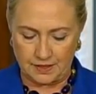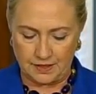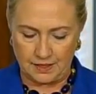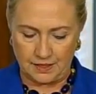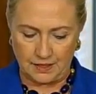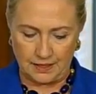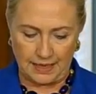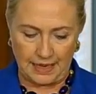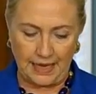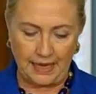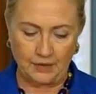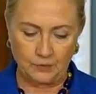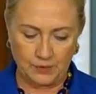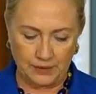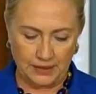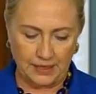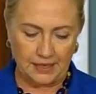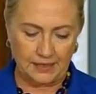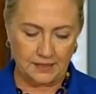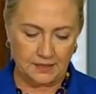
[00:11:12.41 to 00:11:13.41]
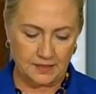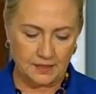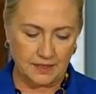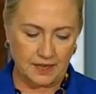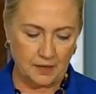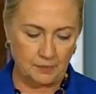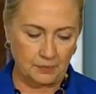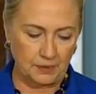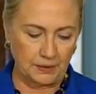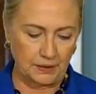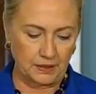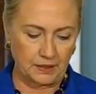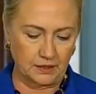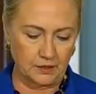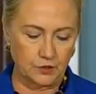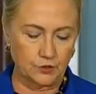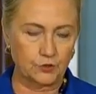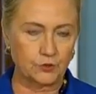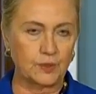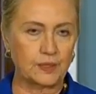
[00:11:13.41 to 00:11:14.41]
And we'd like to see a
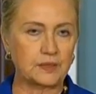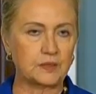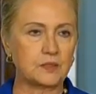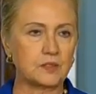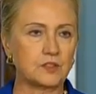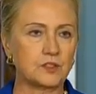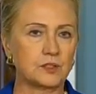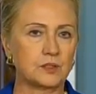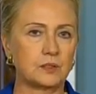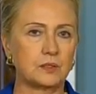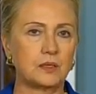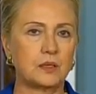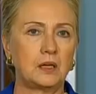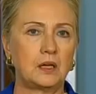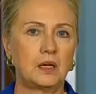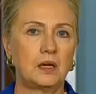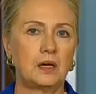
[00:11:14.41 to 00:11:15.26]
political transition